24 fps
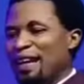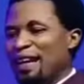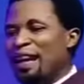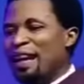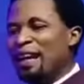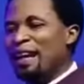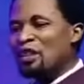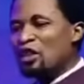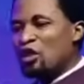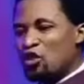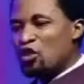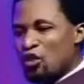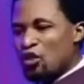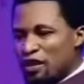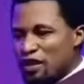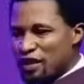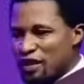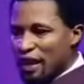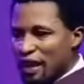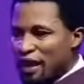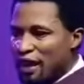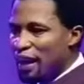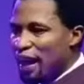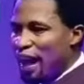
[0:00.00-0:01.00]

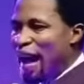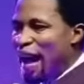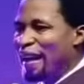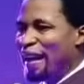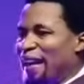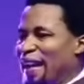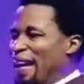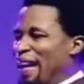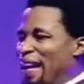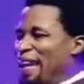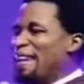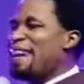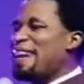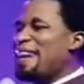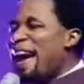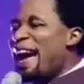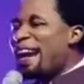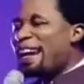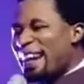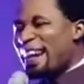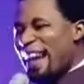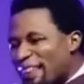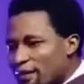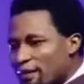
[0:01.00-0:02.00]
intrinsic and
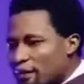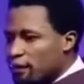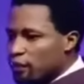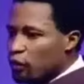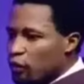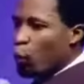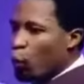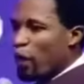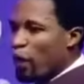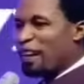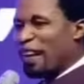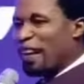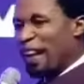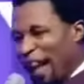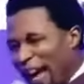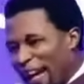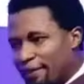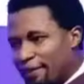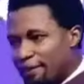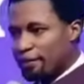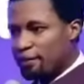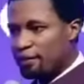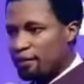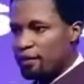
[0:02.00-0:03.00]
inherent with
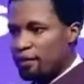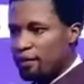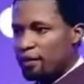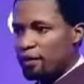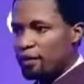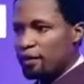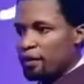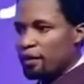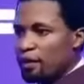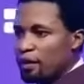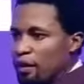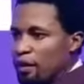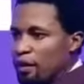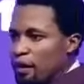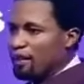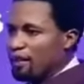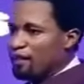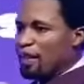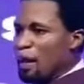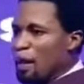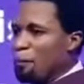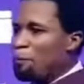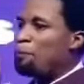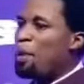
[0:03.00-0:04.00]
light
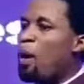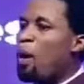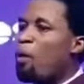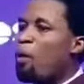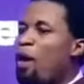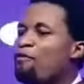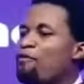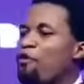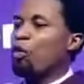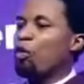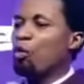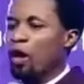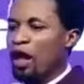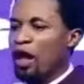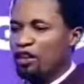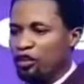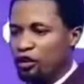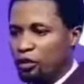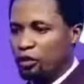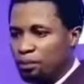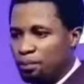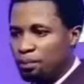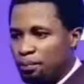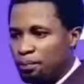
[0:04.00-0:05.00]
is the power for
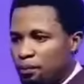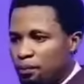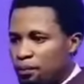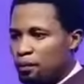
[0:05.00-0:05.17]
rulership.